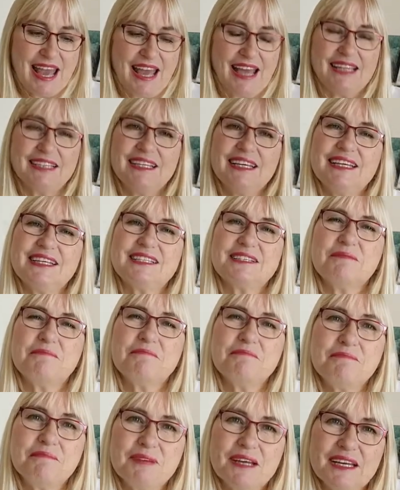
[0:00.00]
and his
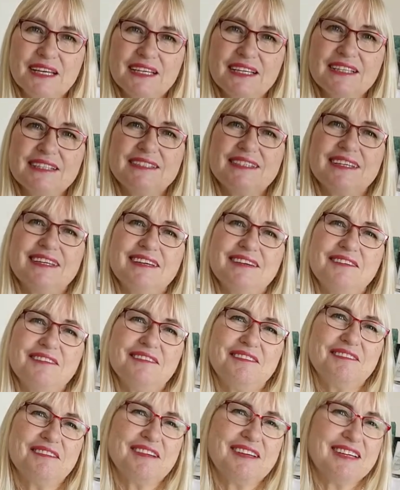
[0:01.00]
amazing